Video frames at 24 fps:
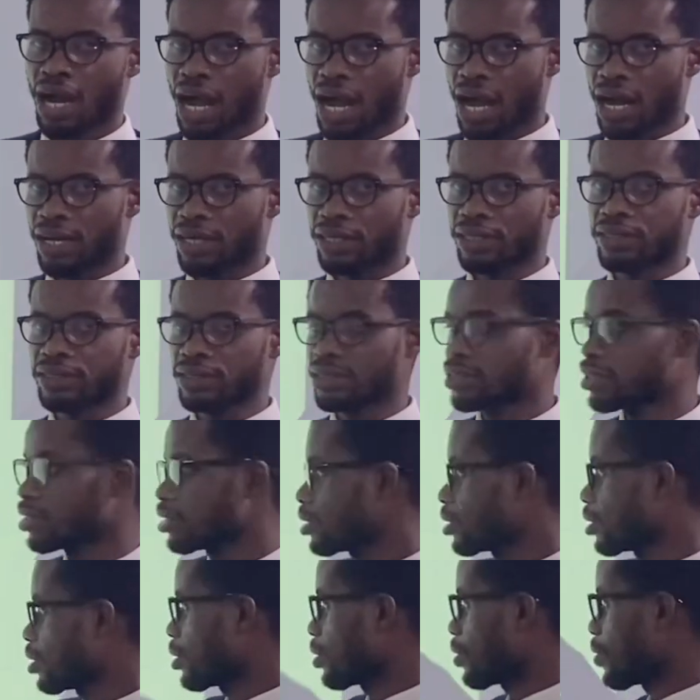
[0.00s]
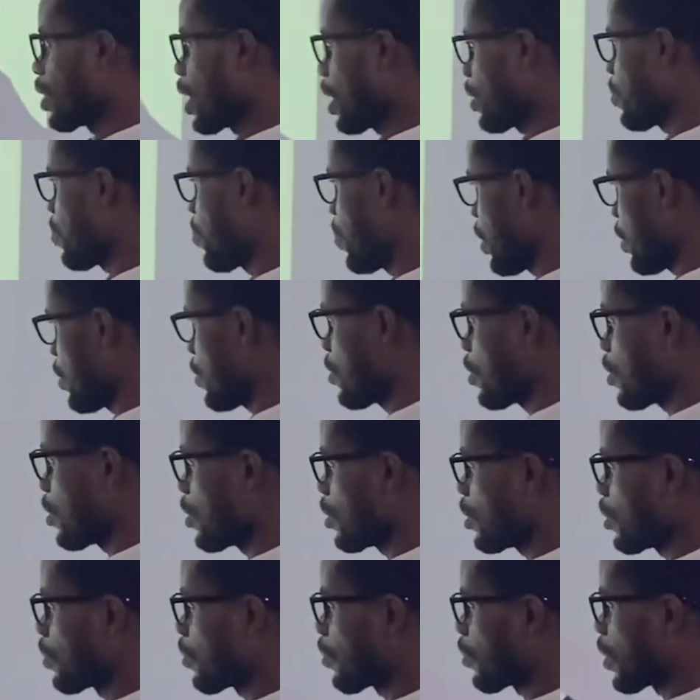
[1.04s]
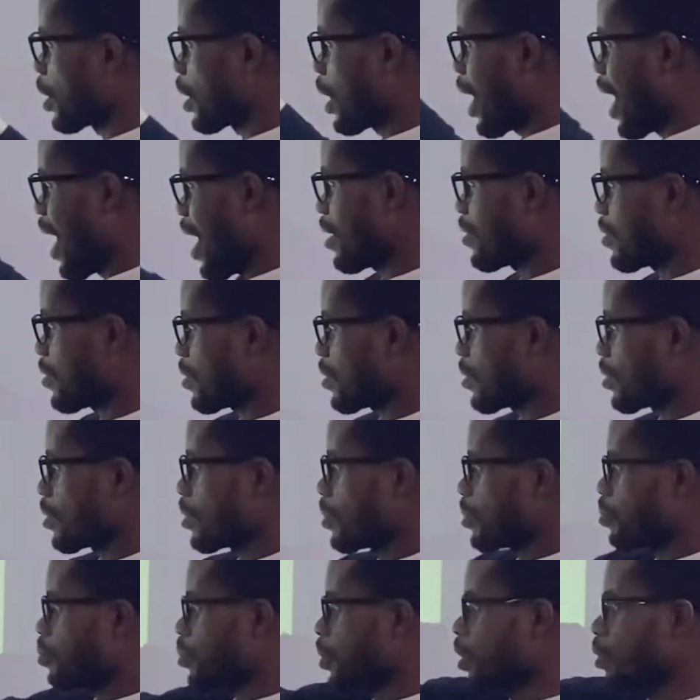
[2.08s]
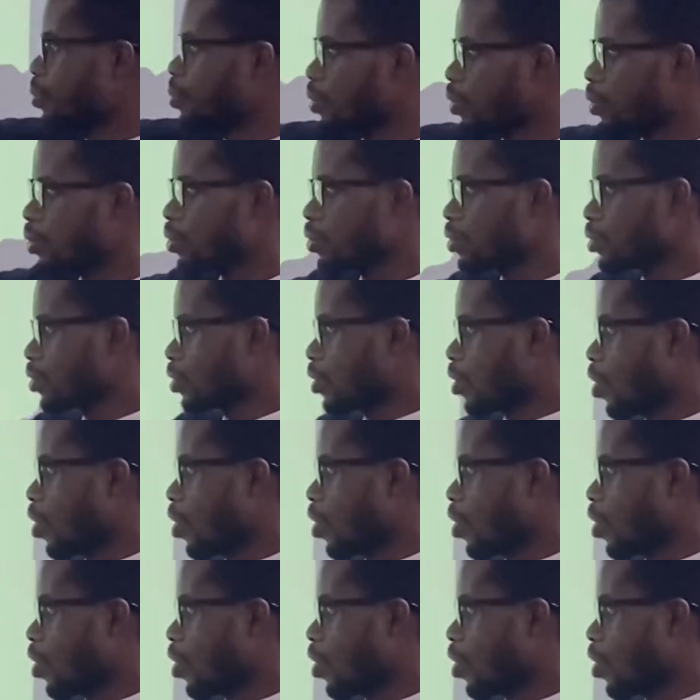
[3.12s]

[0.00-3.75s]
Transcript: And that person has people,